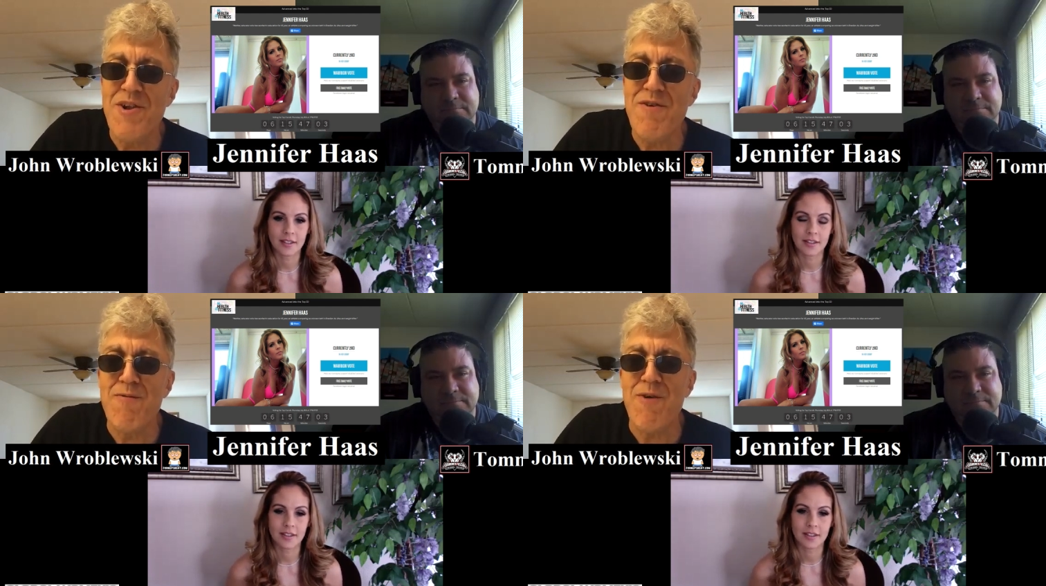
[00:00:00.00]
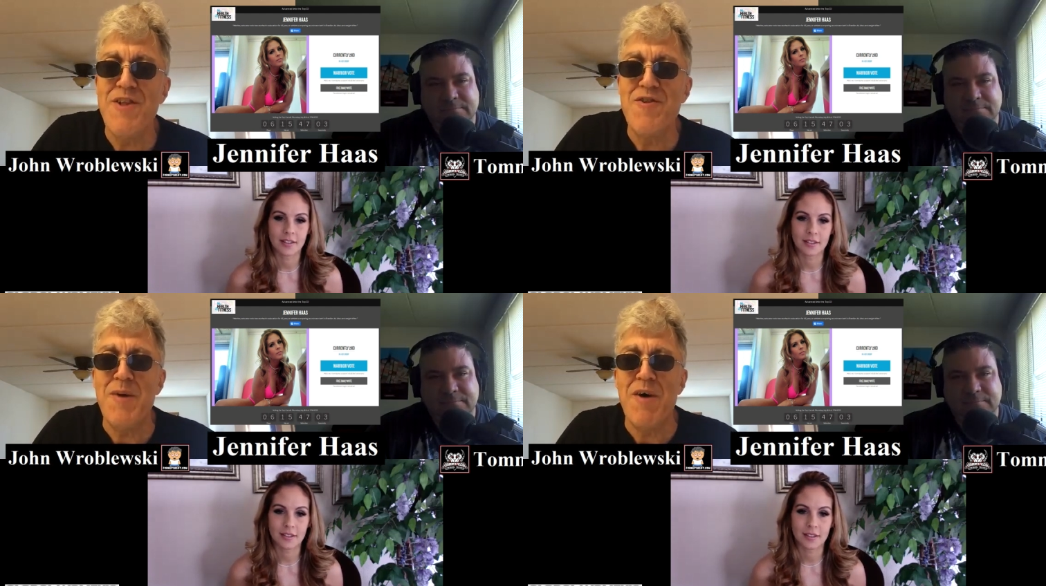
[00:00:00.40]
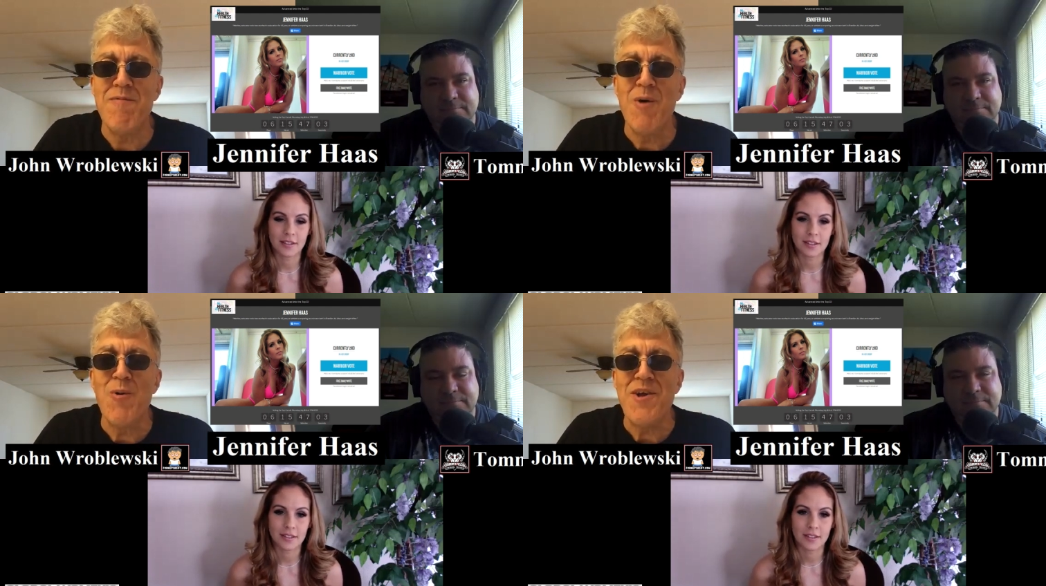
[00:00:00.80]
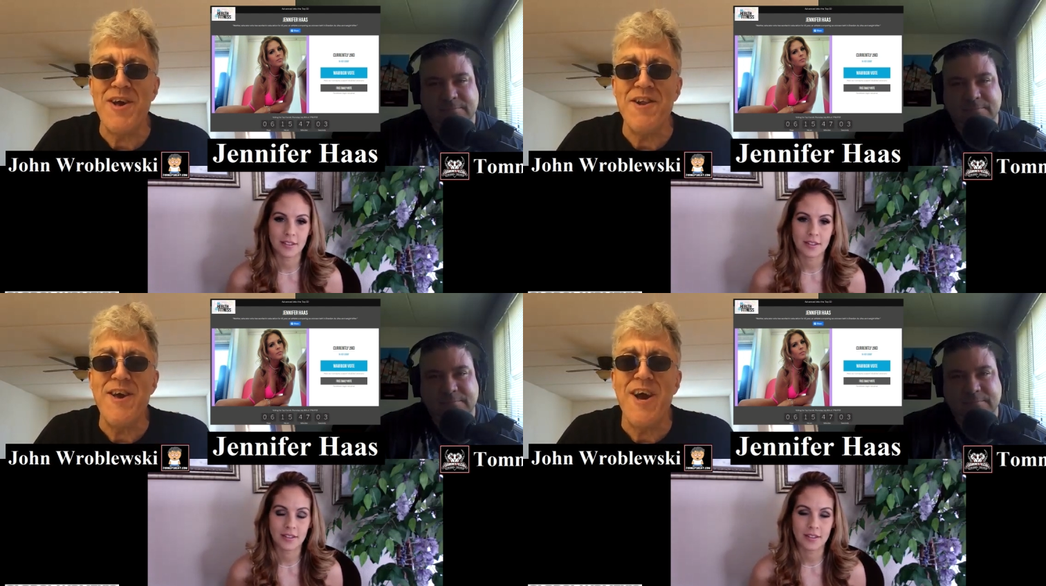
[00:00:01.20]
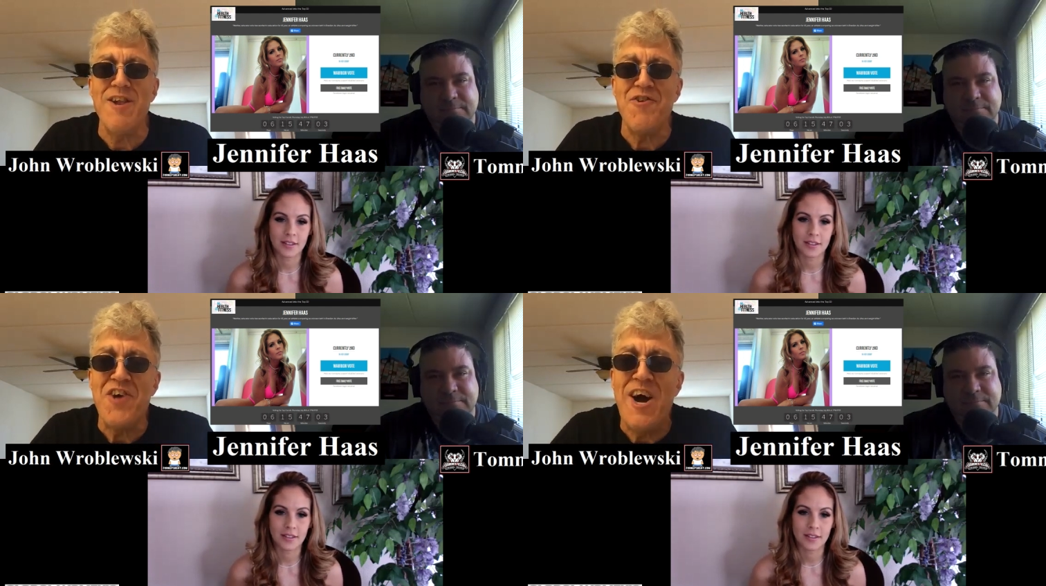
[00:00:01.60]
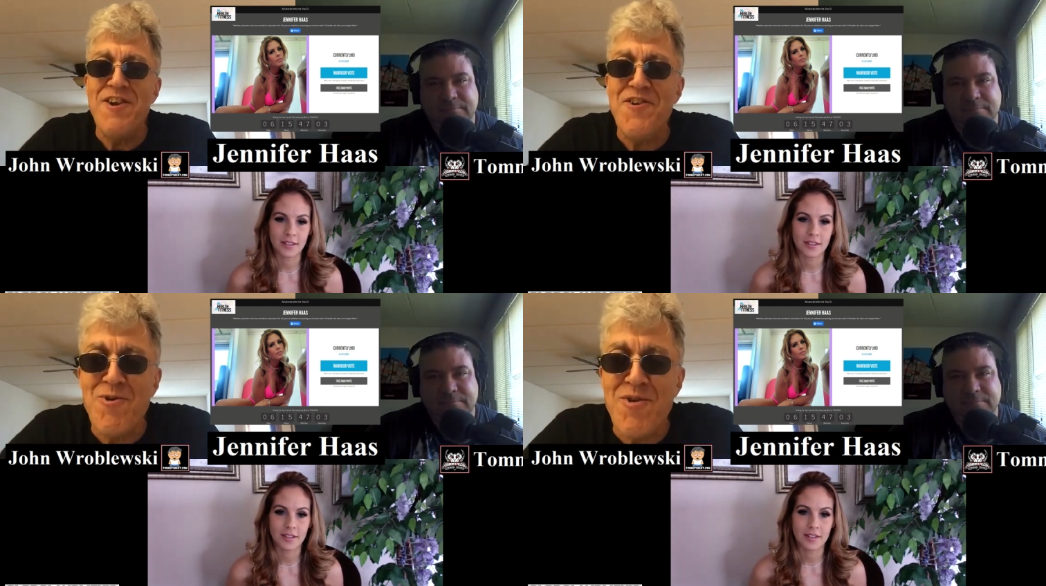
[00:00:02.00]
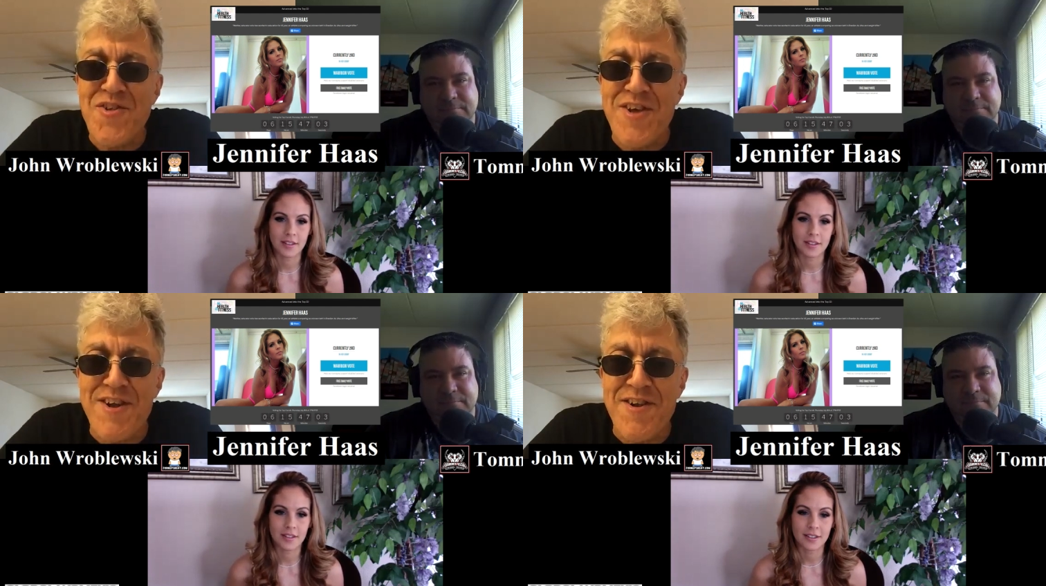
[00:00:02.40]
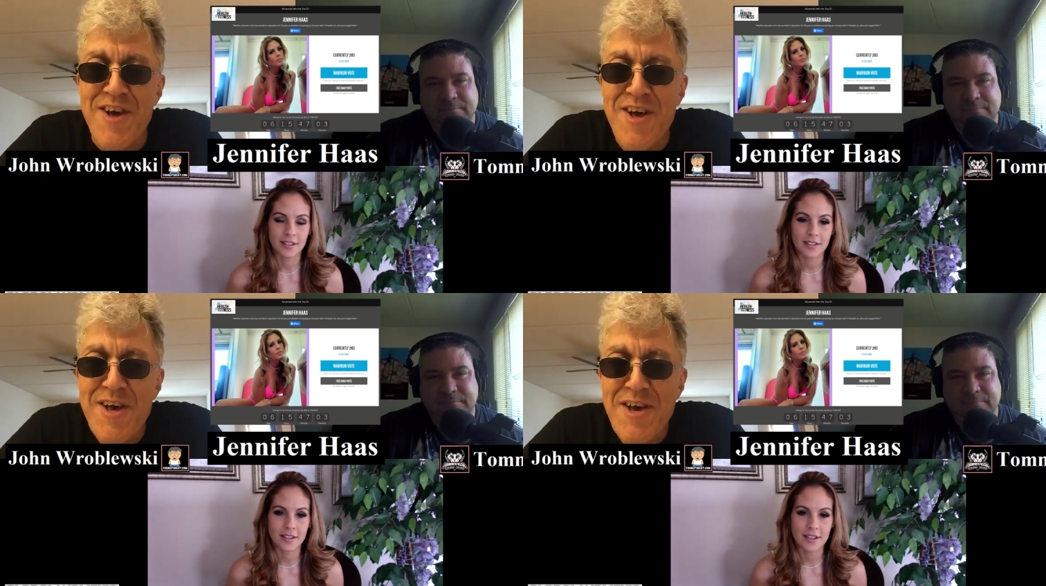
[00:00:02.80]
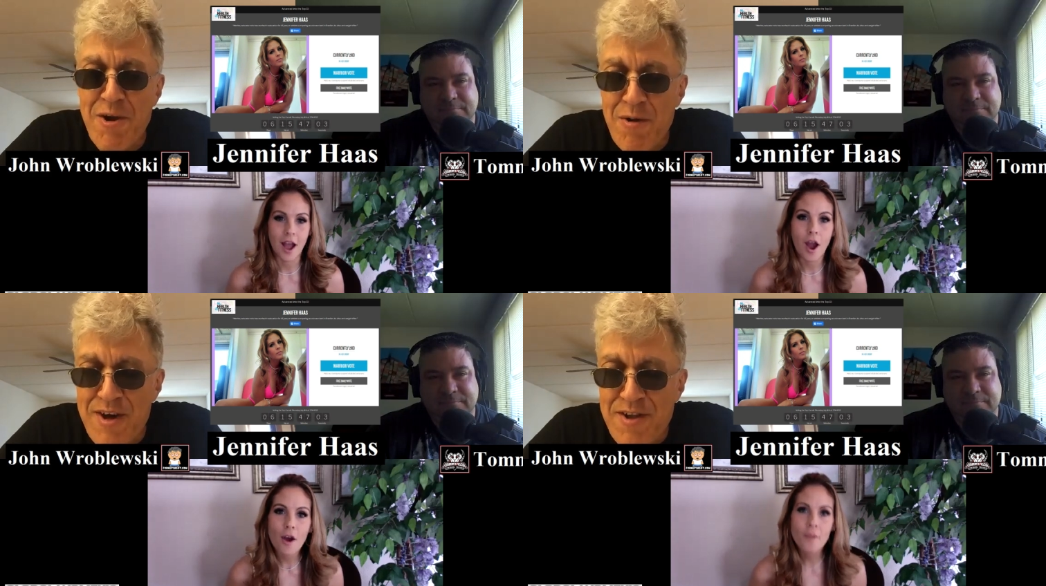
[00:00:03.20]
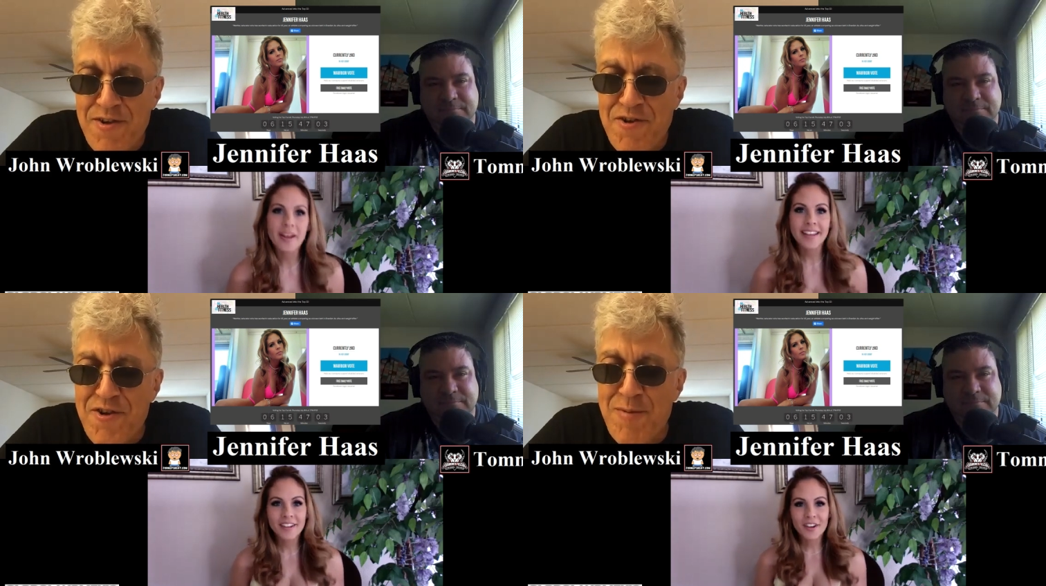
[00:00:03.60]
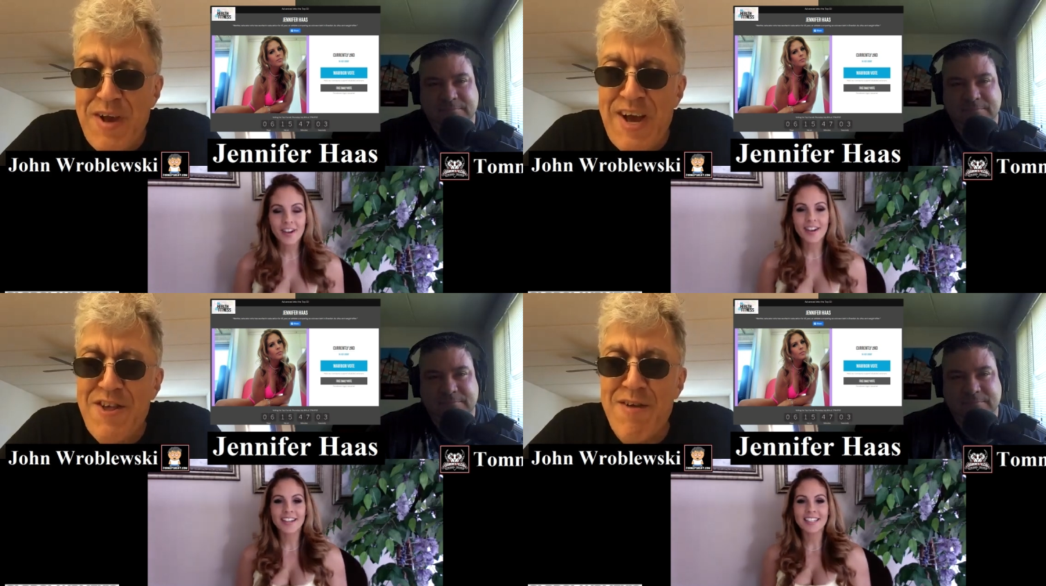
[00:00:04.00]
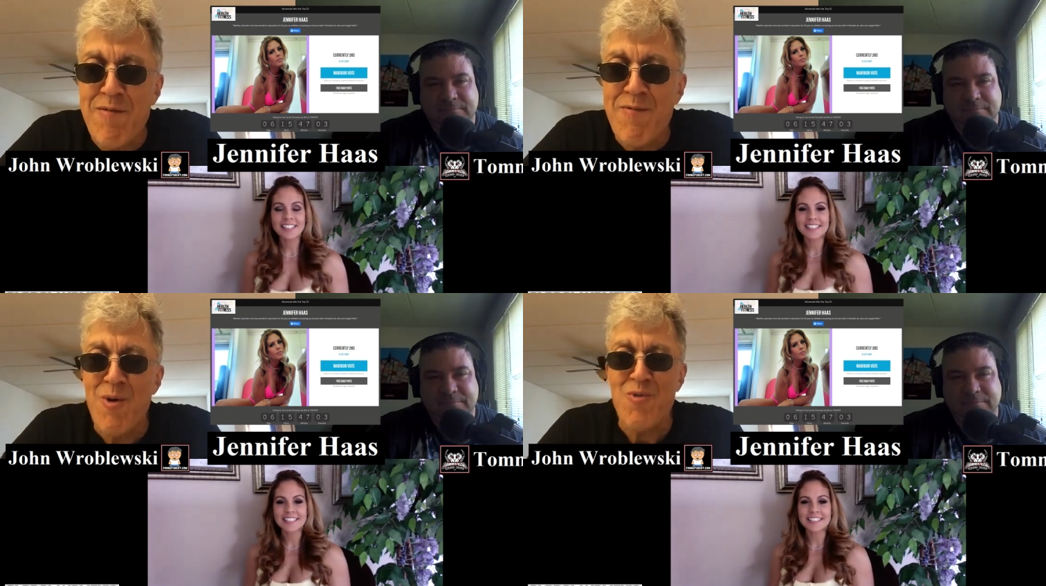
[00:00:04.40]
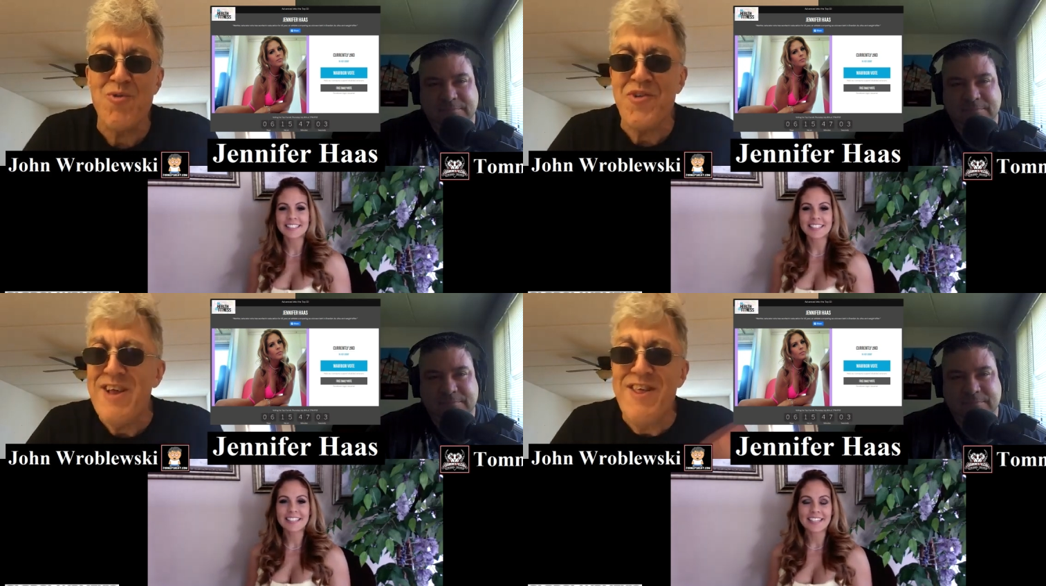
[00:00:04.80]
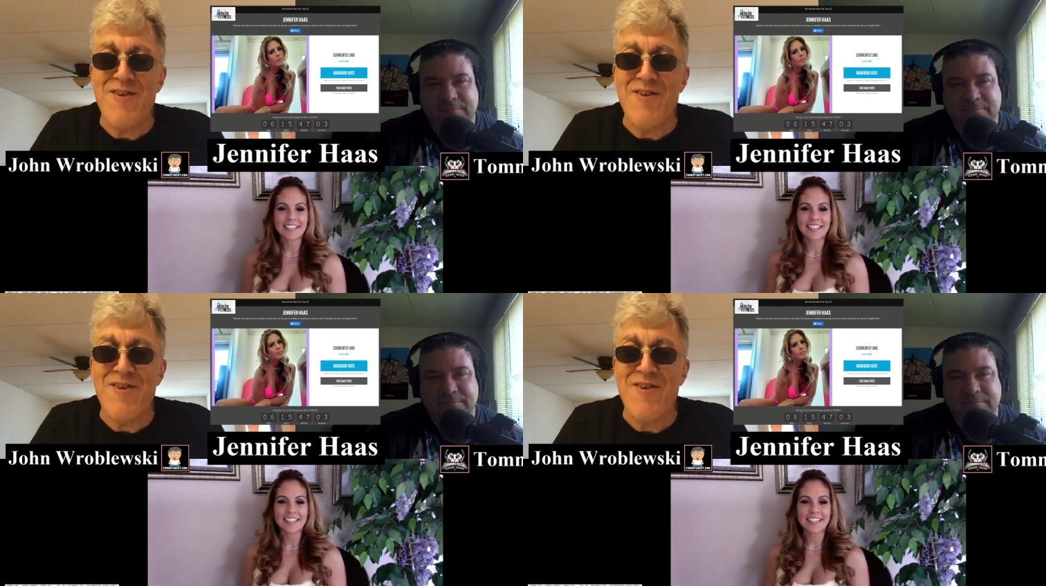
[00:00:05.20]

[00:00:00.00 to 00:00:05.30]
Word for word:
Speaker 1: of your friends about voting and he kind of chided you and said, you know, that you shouldn't be asking for votes, which I think